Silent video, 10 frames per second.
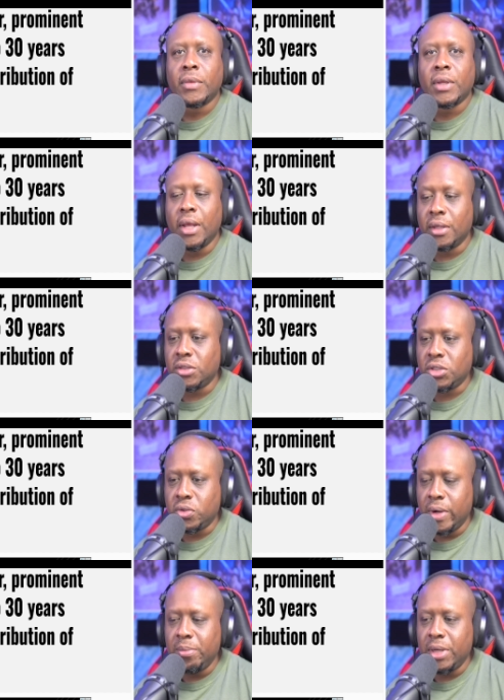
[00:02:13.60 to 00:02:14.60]

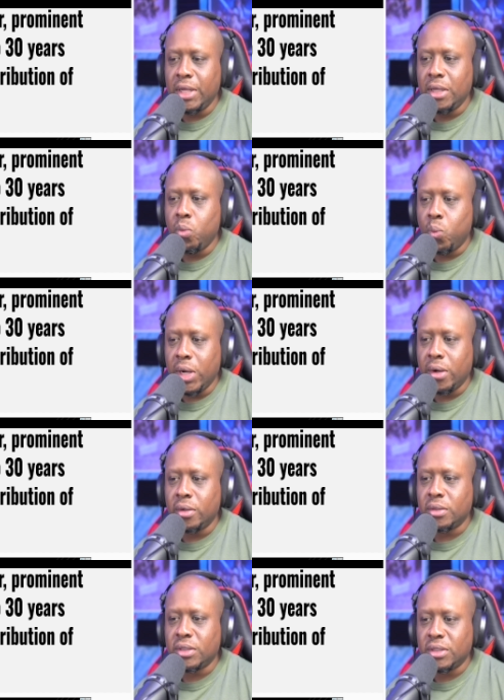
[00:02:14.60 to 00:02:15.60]
Extremely
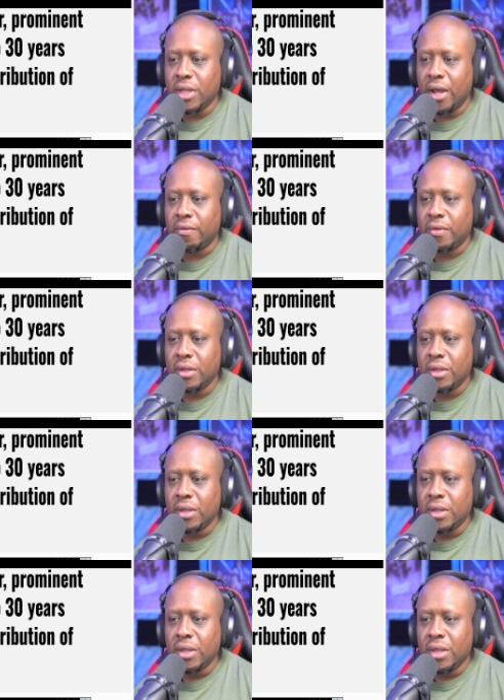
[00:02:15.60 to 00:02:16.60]
weird stuff.
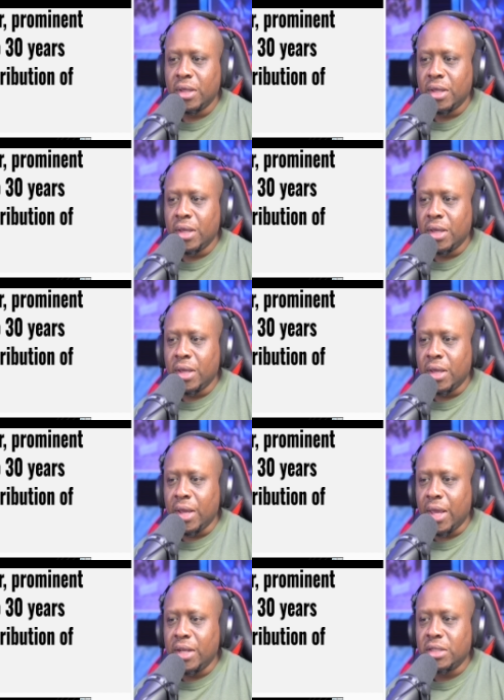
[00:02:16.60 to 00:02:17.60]

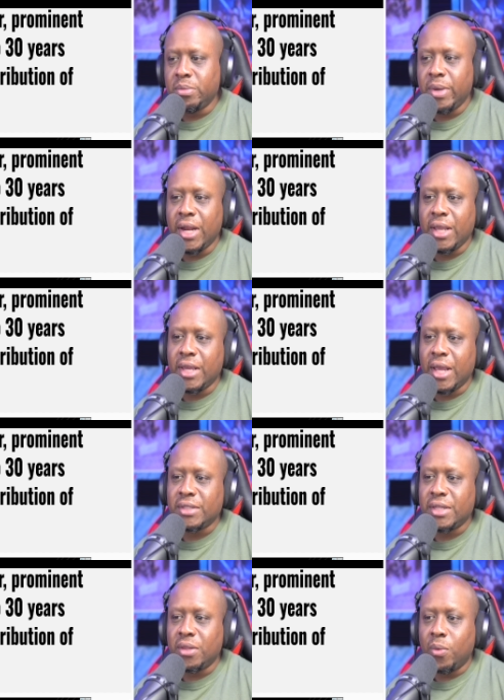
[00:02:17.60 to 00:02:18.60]
And he's been a
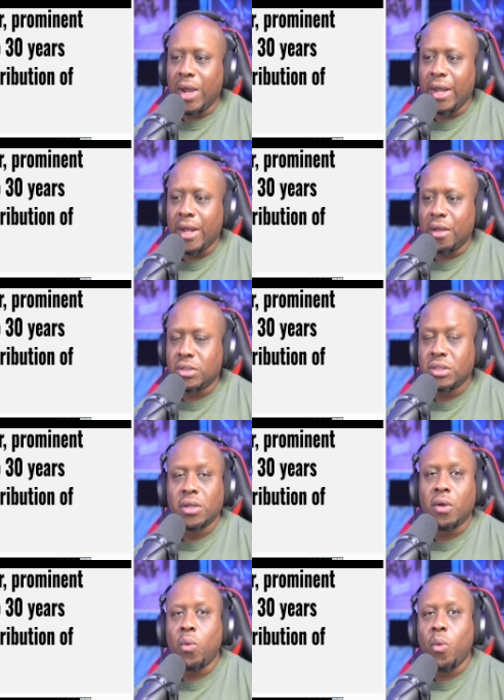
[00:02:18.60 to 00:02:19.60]
guest at the White House
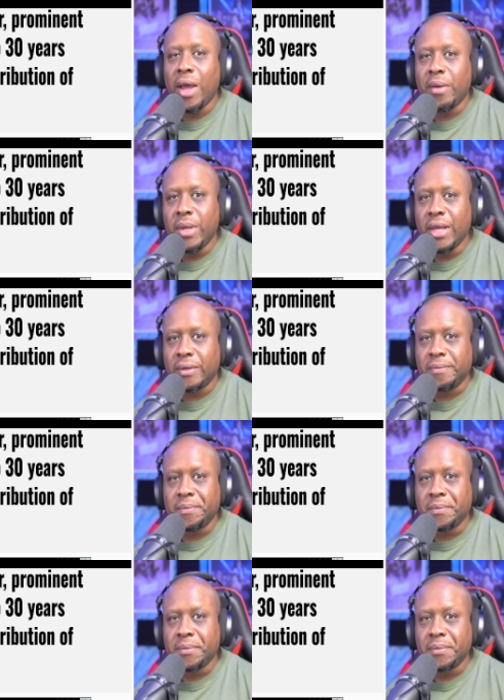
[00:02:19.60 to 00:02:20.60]
quite a bit.
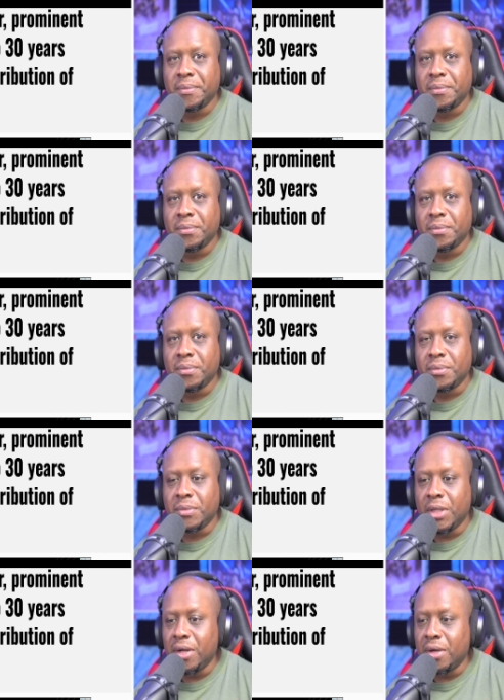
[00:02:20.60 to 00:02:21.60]

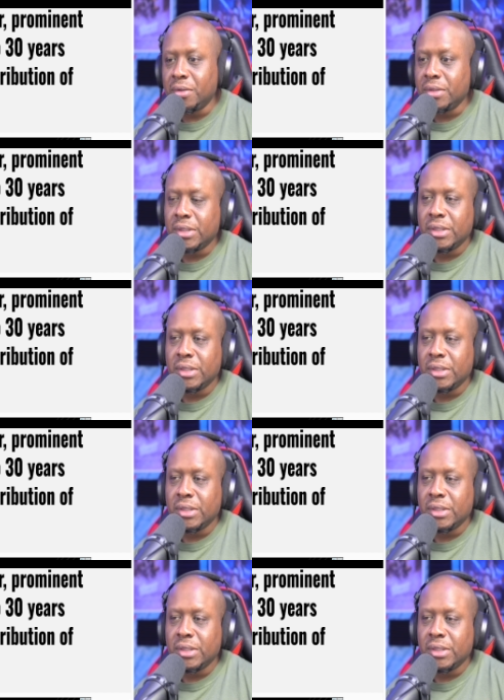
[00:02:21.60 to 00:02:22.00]
You know?